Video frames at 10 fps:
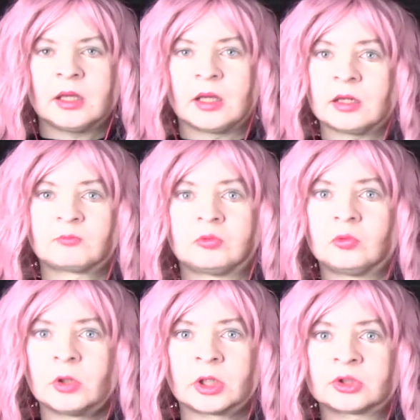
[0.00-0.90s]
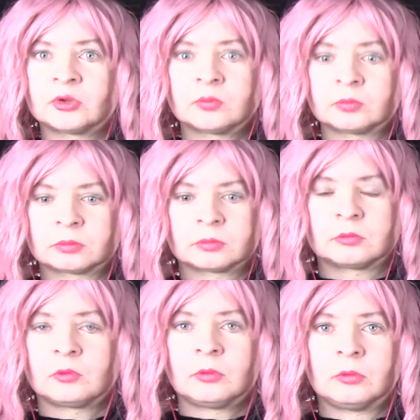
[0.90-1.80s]
Hey, I blood.
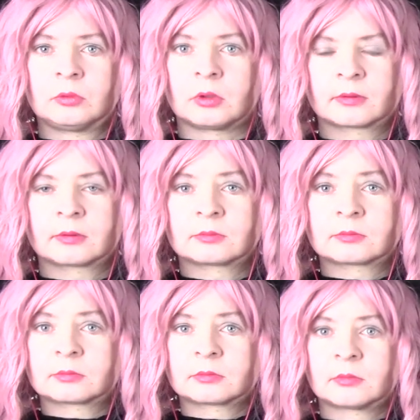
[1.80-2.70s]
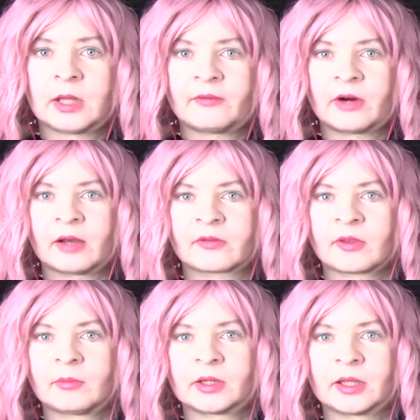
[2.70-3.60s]
Ooh. Never has
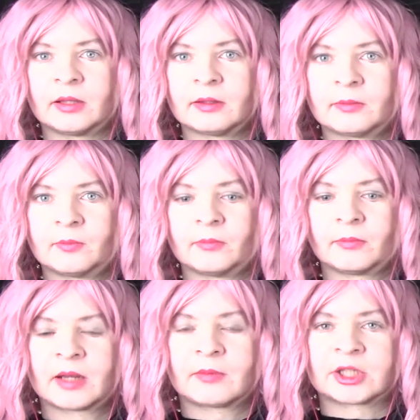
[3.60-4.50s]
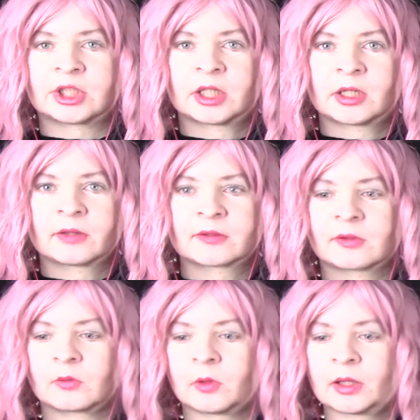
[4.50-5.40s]
somebody made my shit list
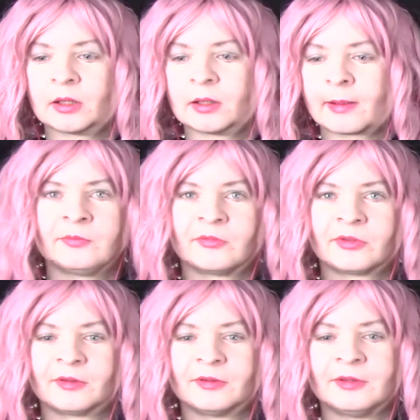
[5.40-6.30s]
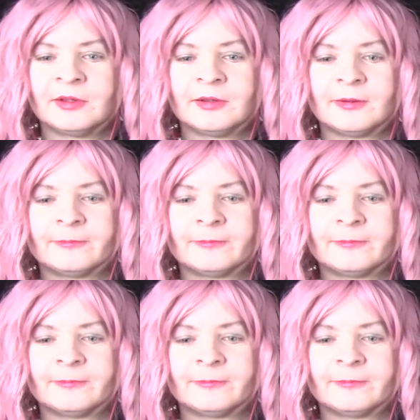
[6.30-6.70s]
so quickly. Percy.